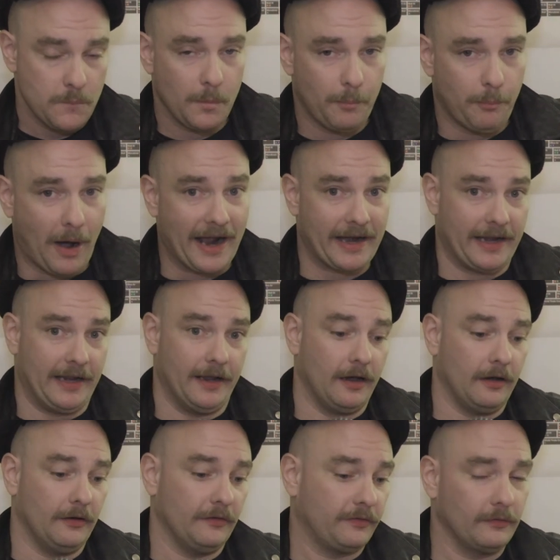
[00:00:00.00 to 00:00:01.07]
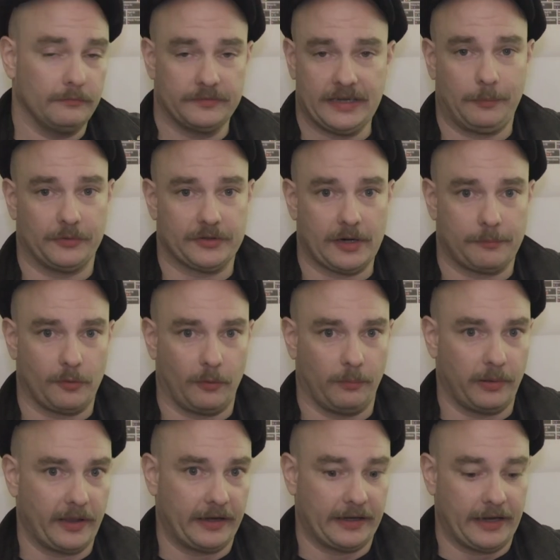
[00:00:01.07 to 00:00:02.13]
body of tabletop
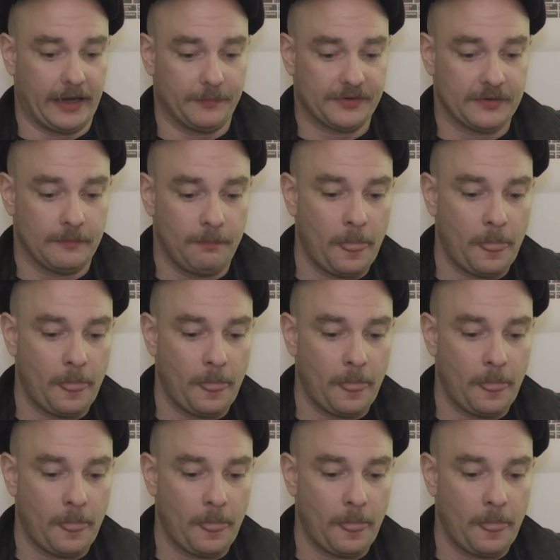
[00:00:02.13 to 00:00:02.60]
role-playing games.